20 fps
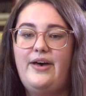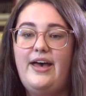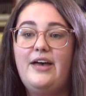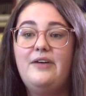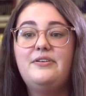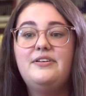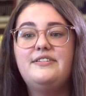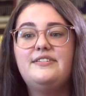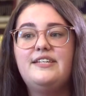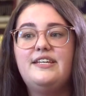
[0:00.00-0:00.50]

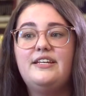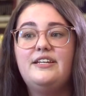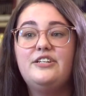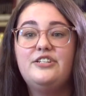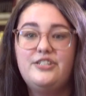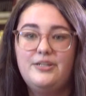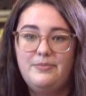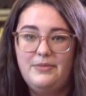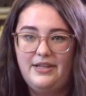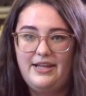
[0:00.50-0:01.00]
I was
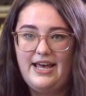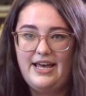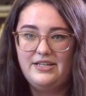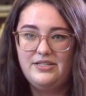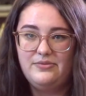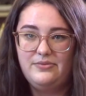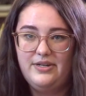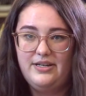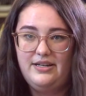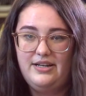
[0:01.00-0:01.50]
in gym
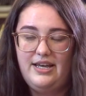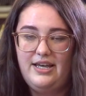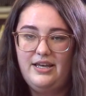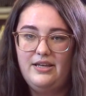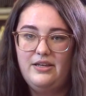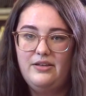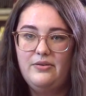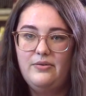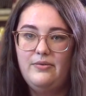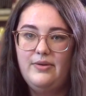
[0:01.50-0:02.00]
class one
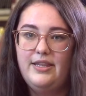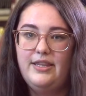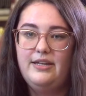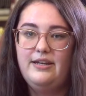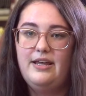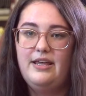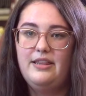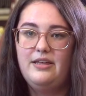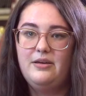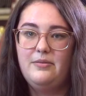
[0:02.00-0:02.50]
day with
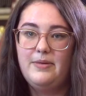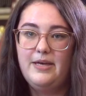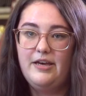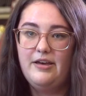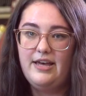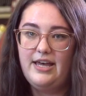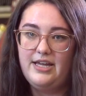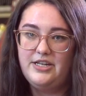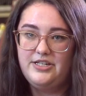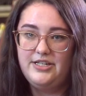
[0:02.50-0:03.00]
another
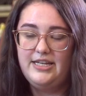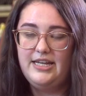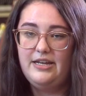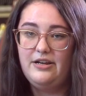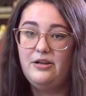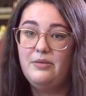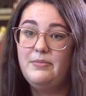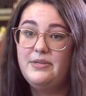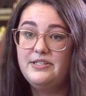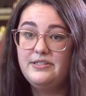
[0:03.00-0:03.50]

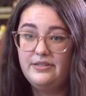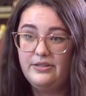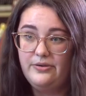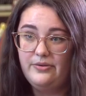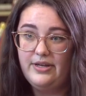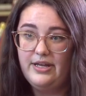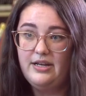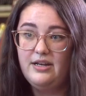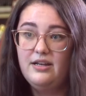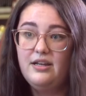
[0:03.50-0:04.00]
paraeducator, Miss
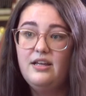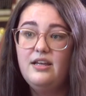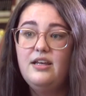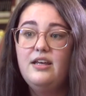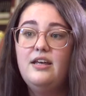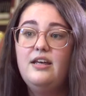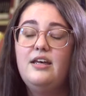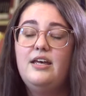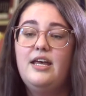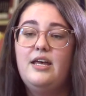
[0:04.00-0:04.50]
Logan,
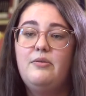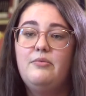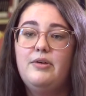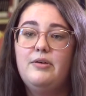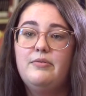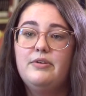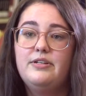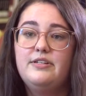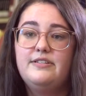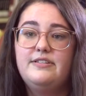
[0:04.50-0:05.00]
and
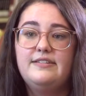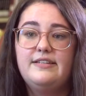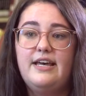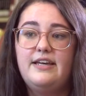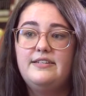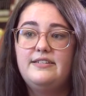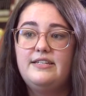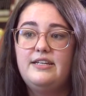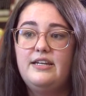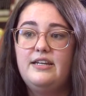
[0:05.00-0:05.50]
we were
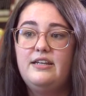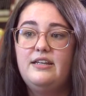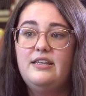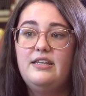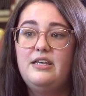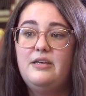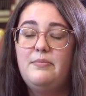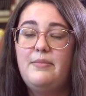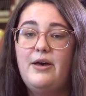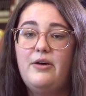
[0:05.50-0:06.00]
discussing
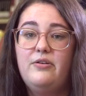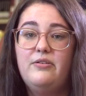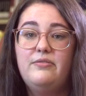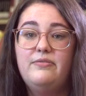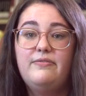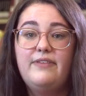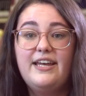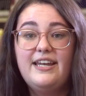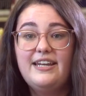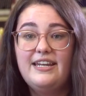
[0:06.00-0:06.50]
the amount
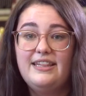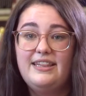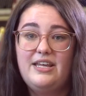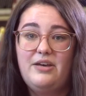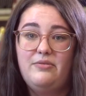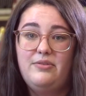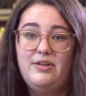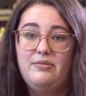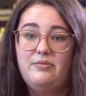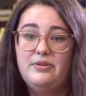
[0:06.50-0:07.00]
of fighting
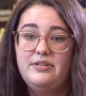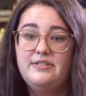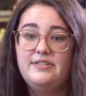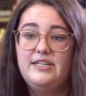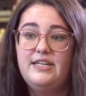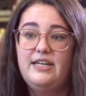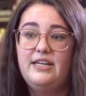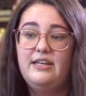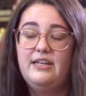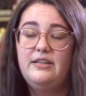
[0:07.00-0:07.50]
that we were
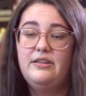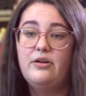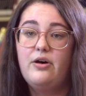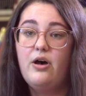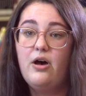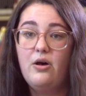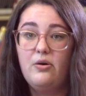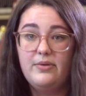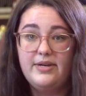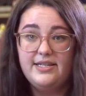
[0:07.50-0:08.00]
seeing in the
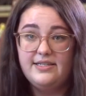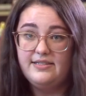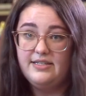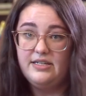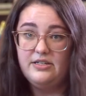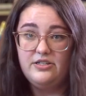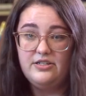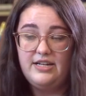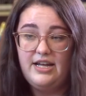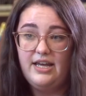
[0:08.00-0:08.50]
hallways
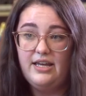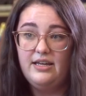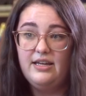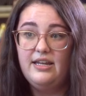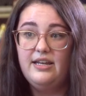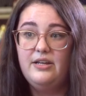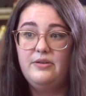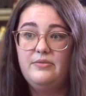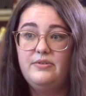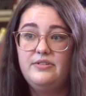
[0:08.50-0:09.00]
each day,
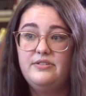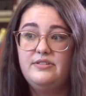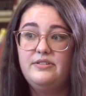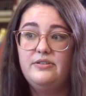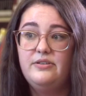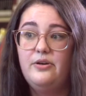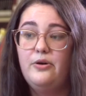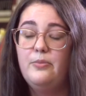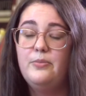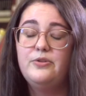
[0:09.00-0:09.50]
and it was
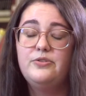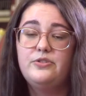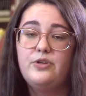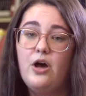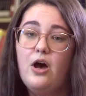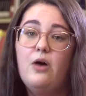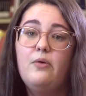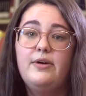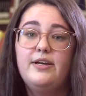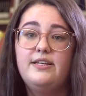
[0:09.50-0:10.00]
almost
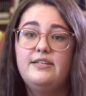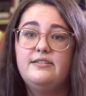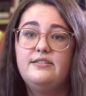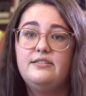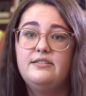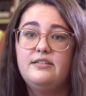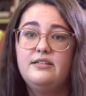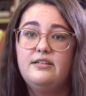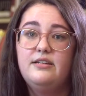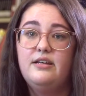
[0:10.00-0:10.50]

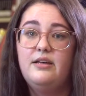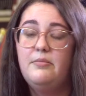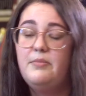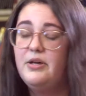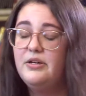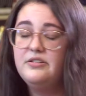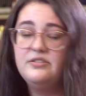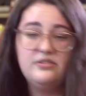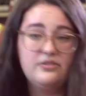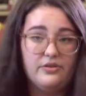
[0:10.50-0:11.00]
always
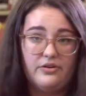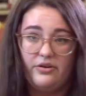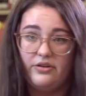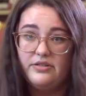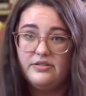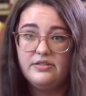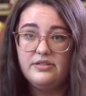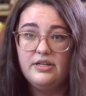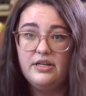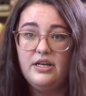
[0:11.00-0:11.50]
amongst
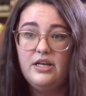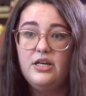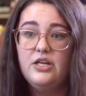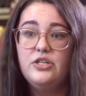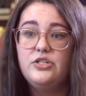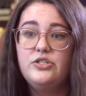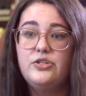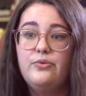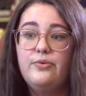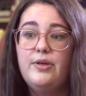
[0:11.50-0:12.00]
girls.
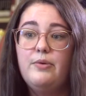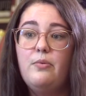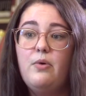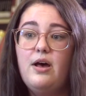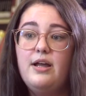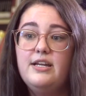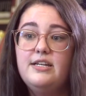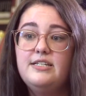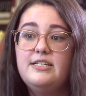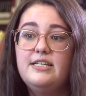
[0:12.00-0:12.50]
So we
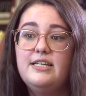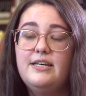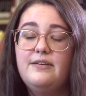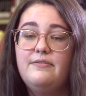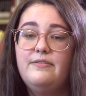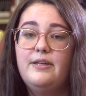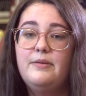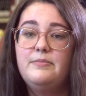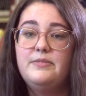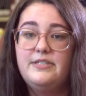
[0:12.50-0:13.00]
wanted to
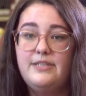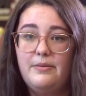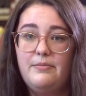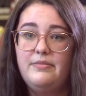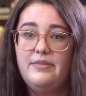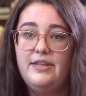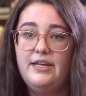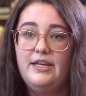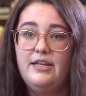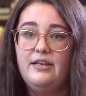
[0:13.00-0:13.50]
give them
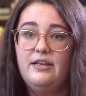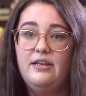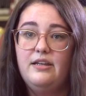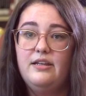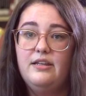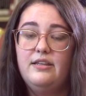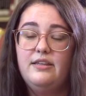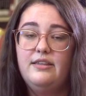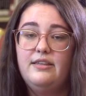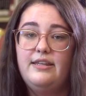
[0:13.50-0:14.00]

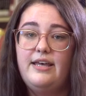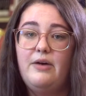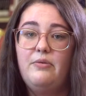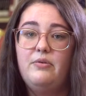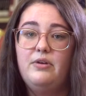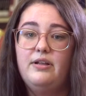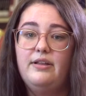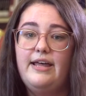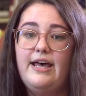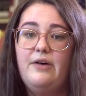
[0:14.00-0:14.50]
something that
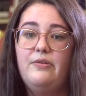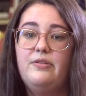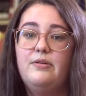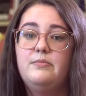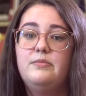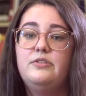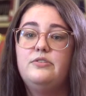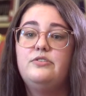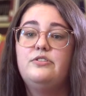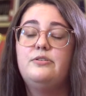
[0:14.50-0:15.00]
would allow
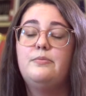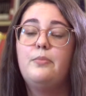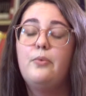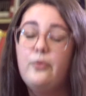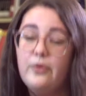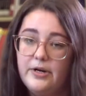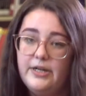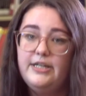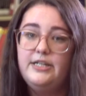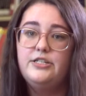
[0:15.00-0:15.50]
them to
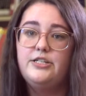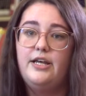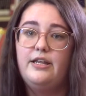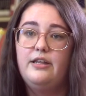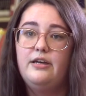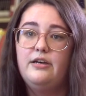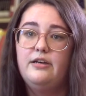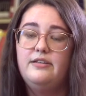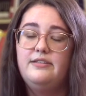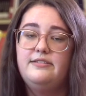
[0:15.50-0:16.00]
support each
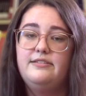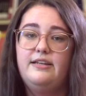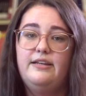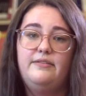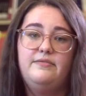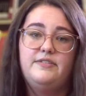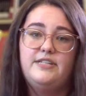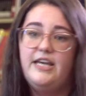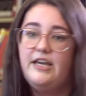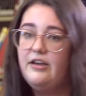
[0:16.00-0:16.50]
other
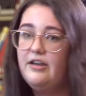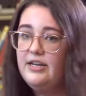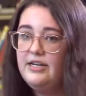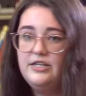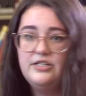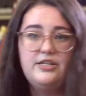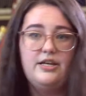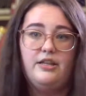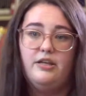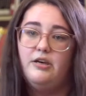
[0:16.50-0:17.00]
instead of tearing
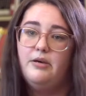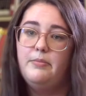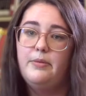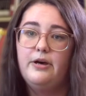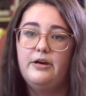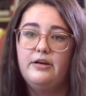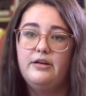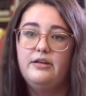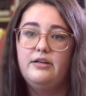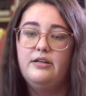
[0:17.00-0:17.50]
each other
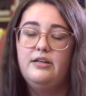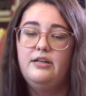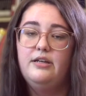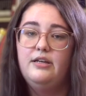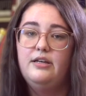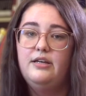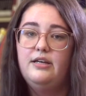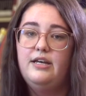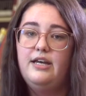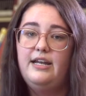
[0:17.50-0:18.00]
apart.
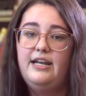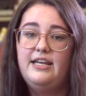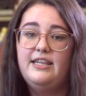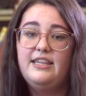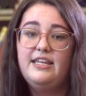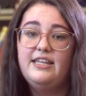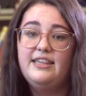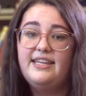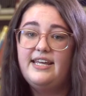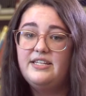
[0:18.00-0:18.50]
And I
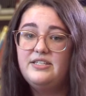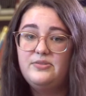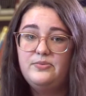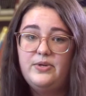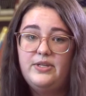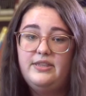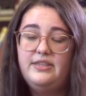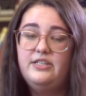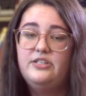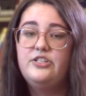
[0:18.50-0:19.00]
think that's
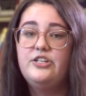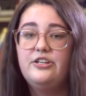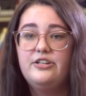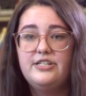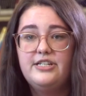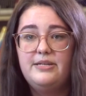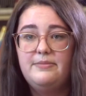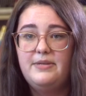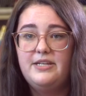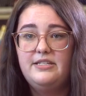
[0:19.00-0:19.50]
what the cheer
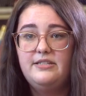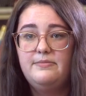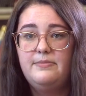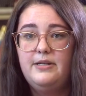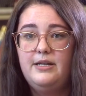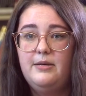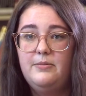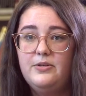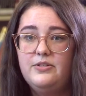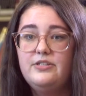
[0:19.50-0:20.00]
team has
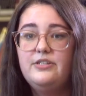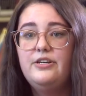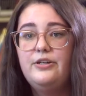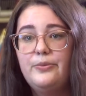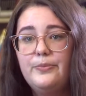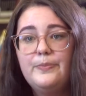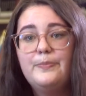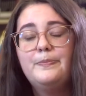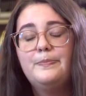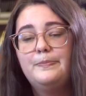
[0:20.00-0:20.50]
been able to
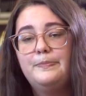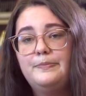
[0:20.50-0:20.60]
do.